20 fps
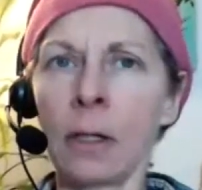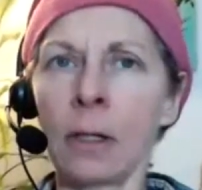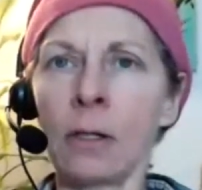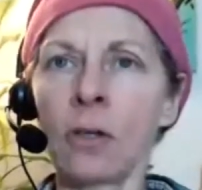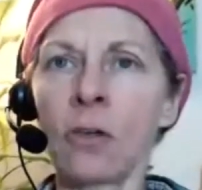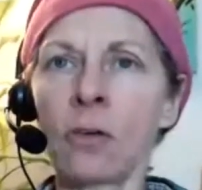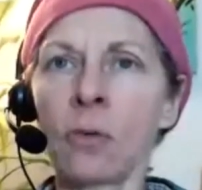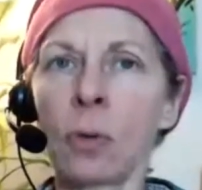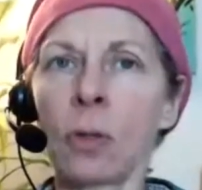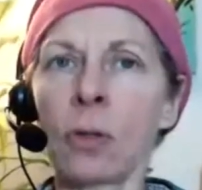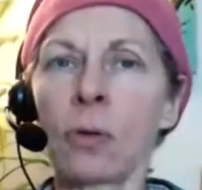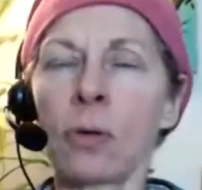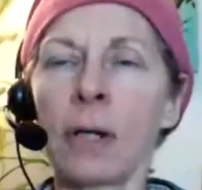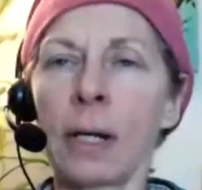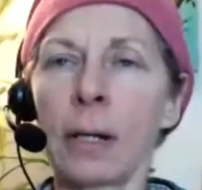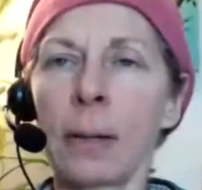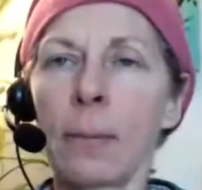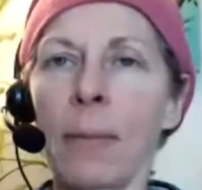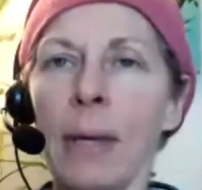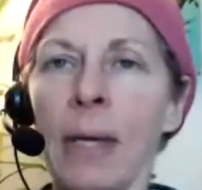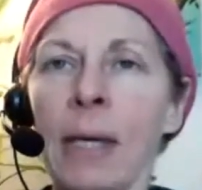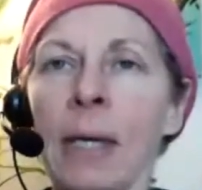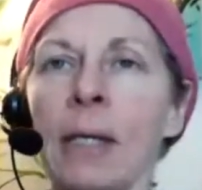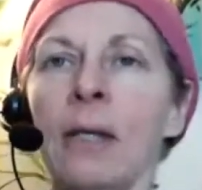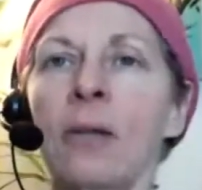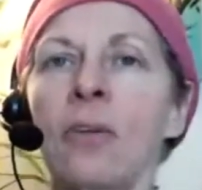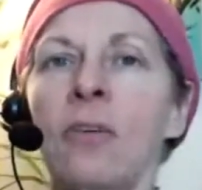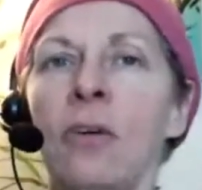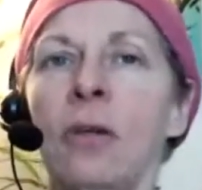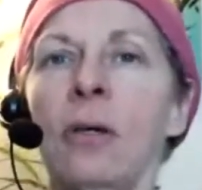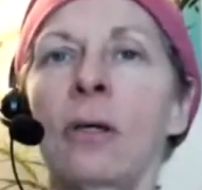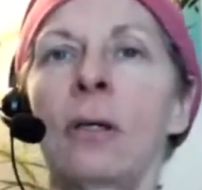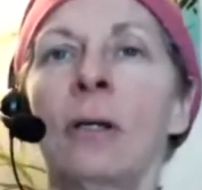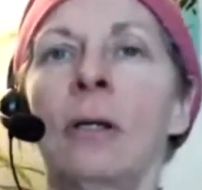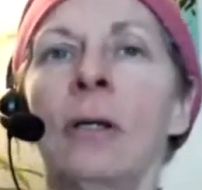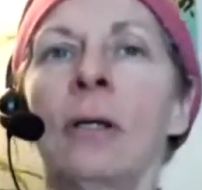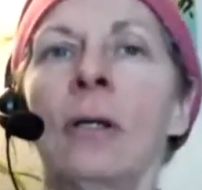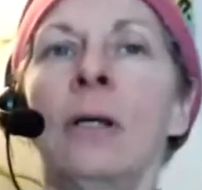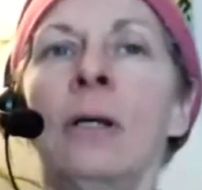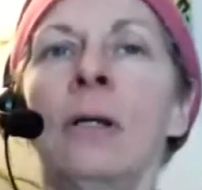You just want to learn how to manage it
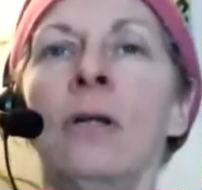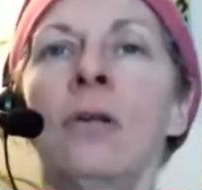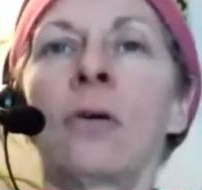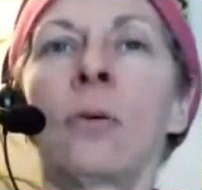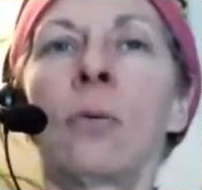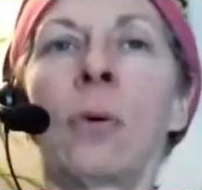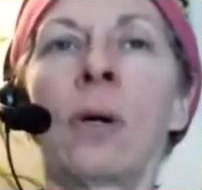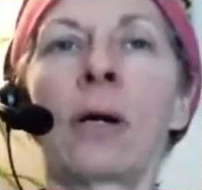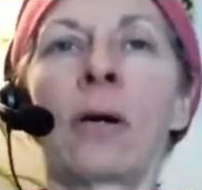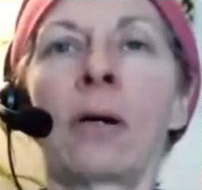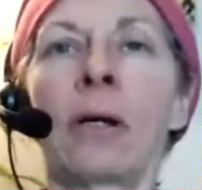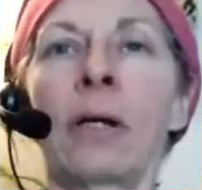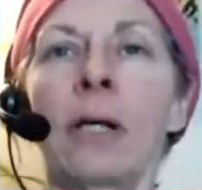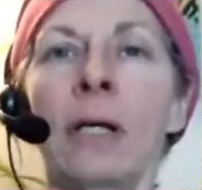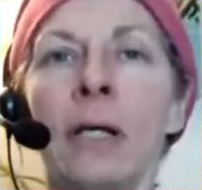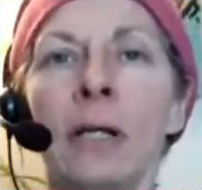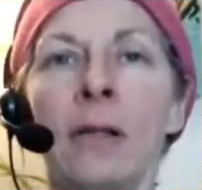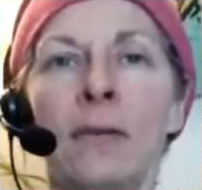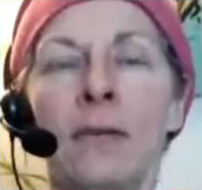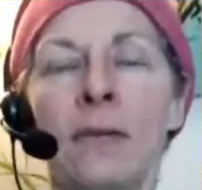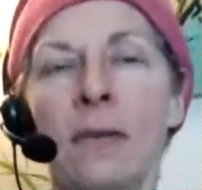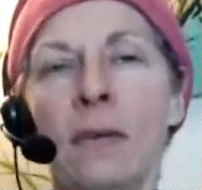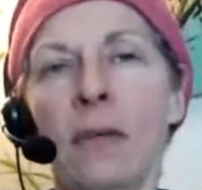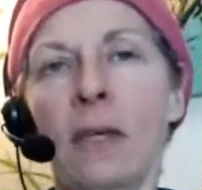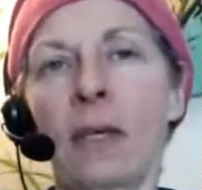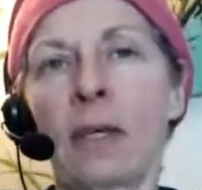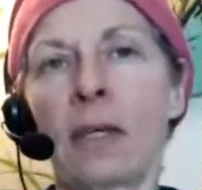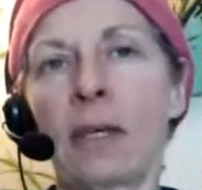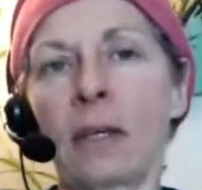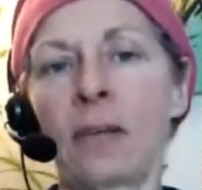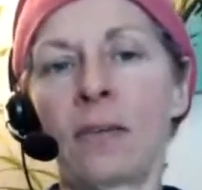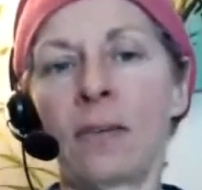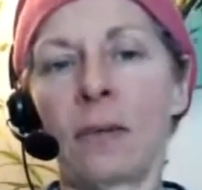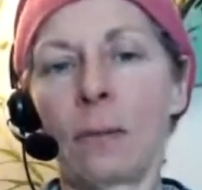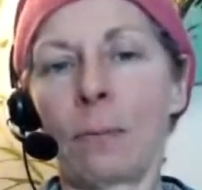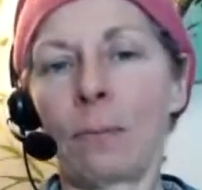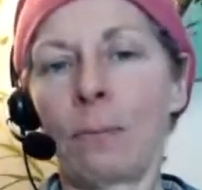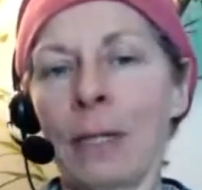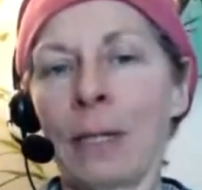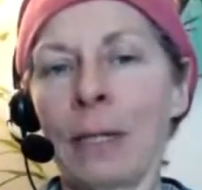to where it gets
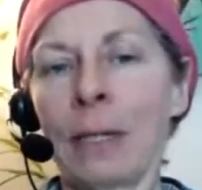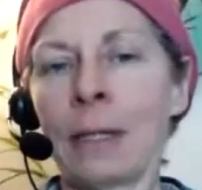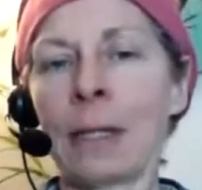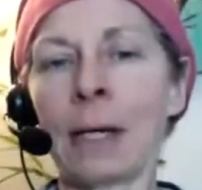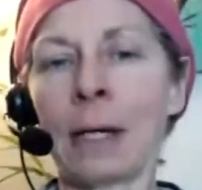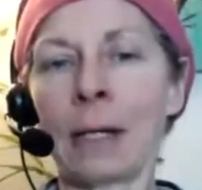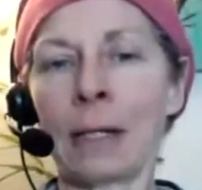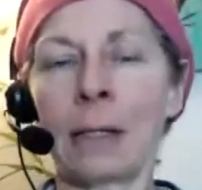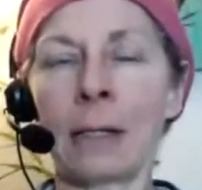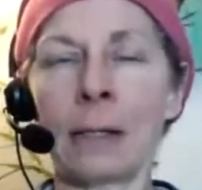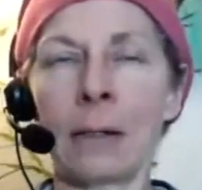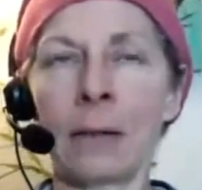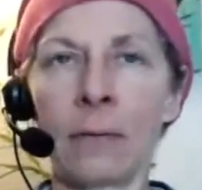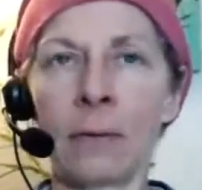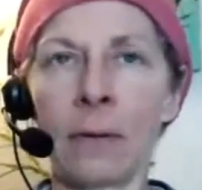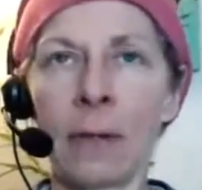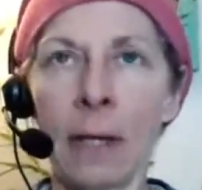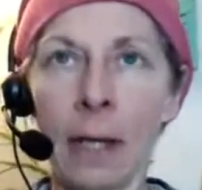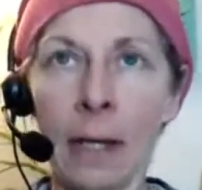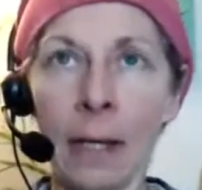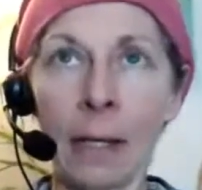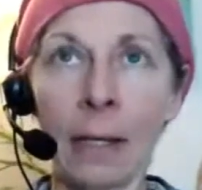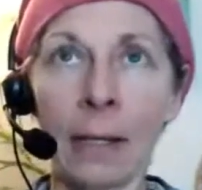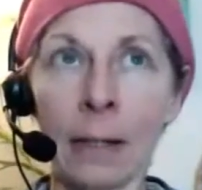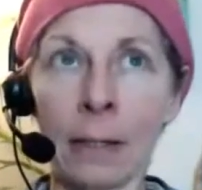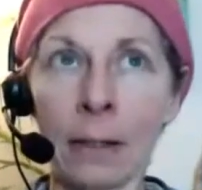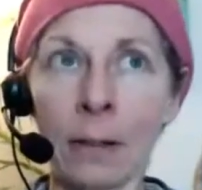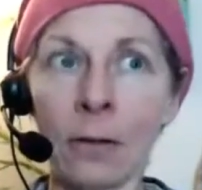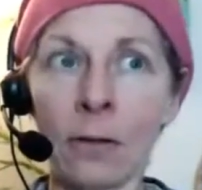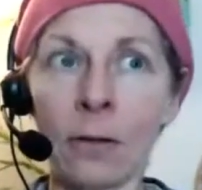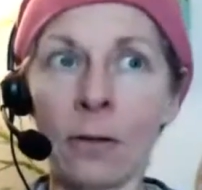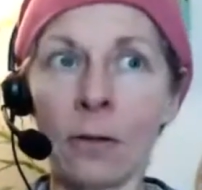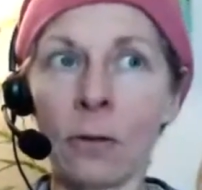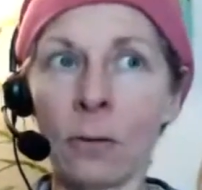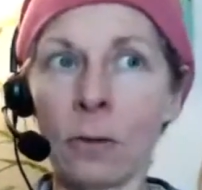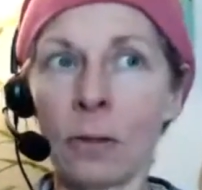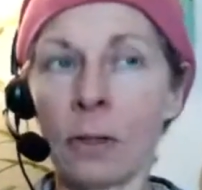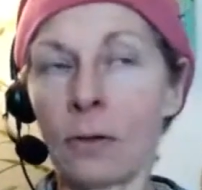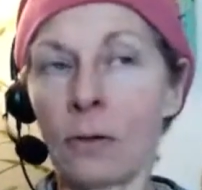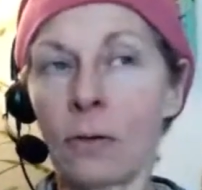to be that gift, and you
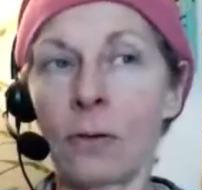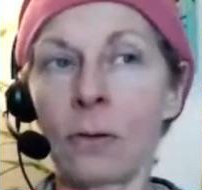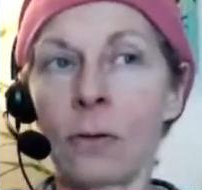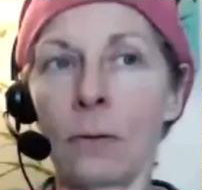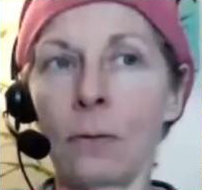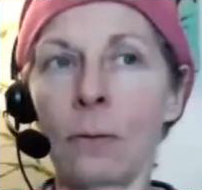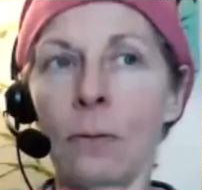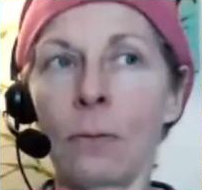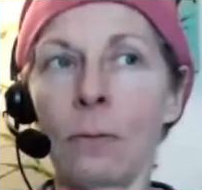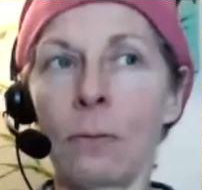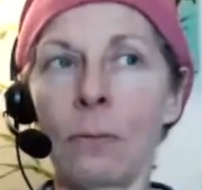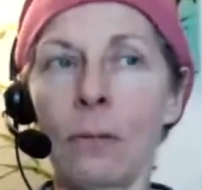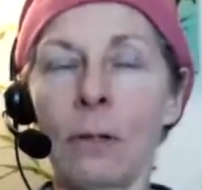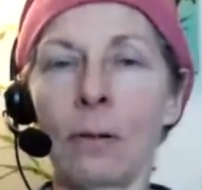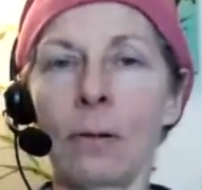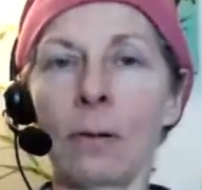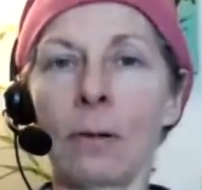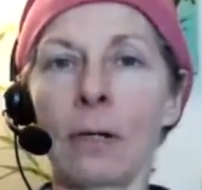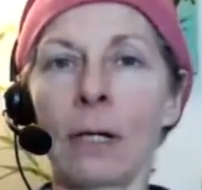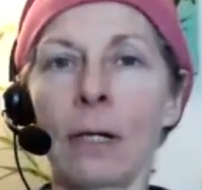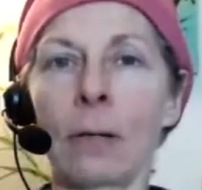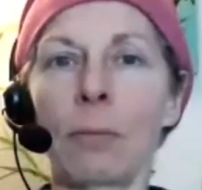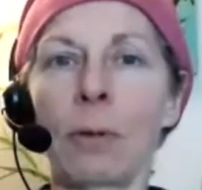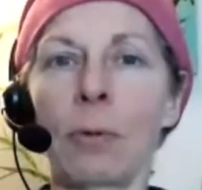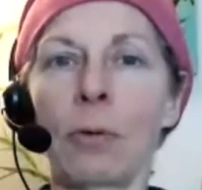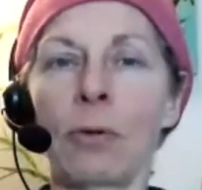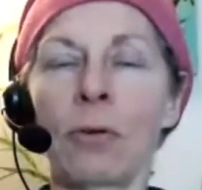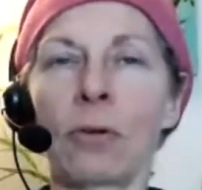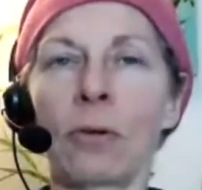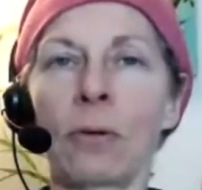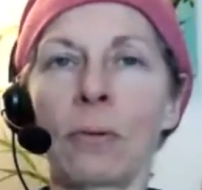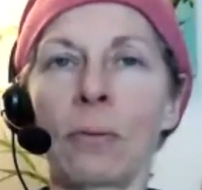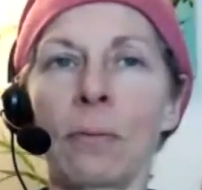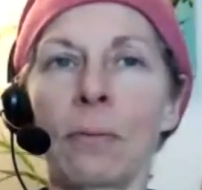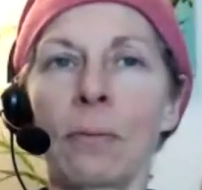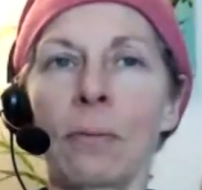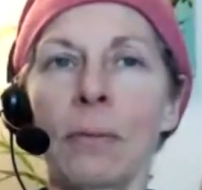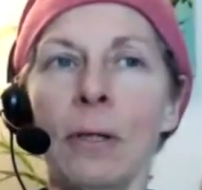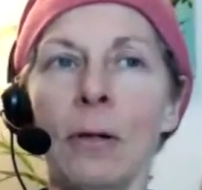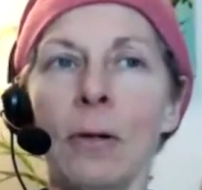get to, kind of be what you're,
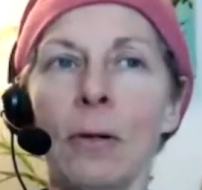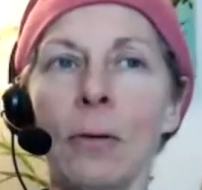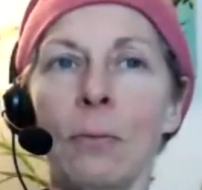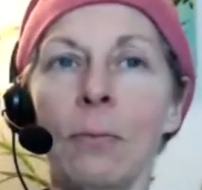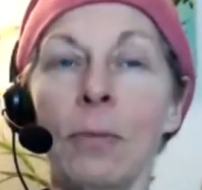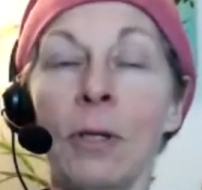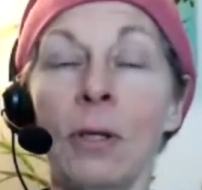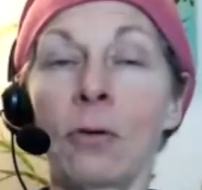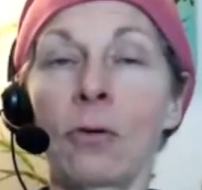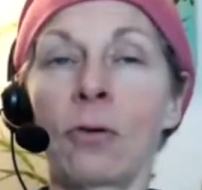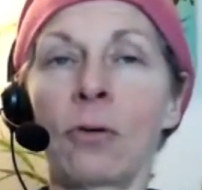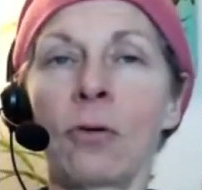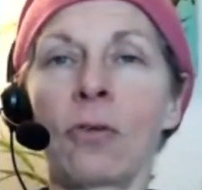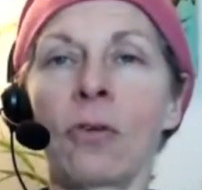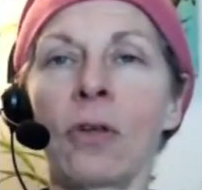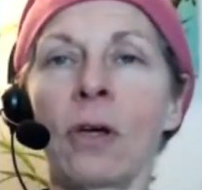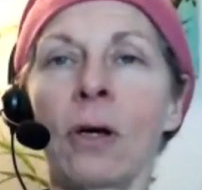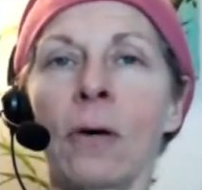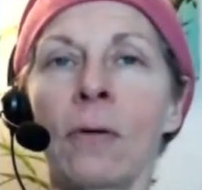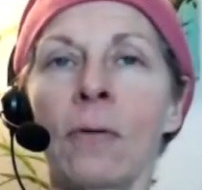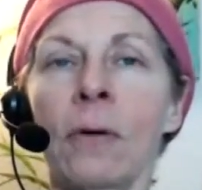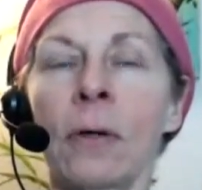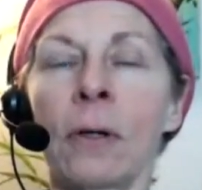be your true self.